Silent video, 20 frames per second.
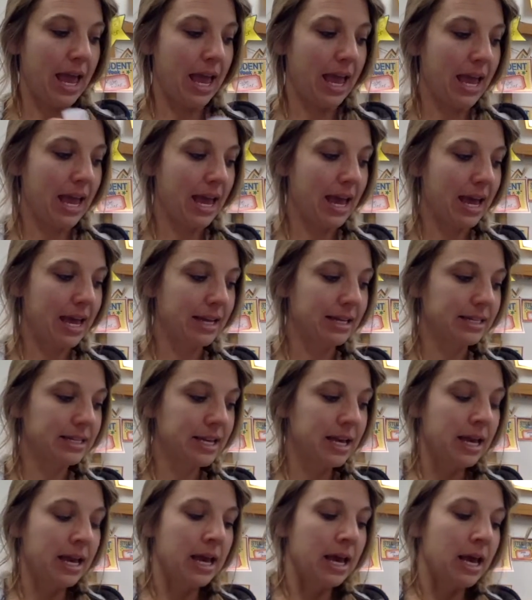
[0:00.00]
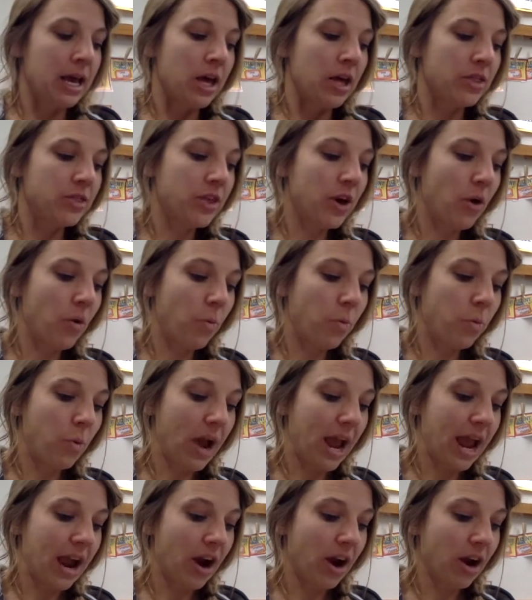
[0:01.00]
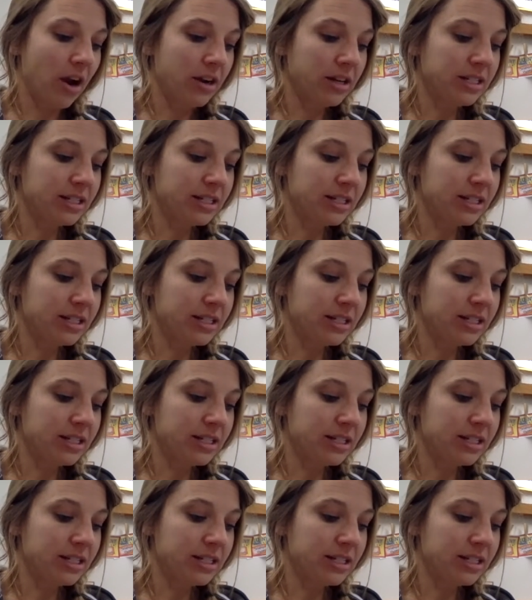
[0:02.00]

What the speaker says: And the where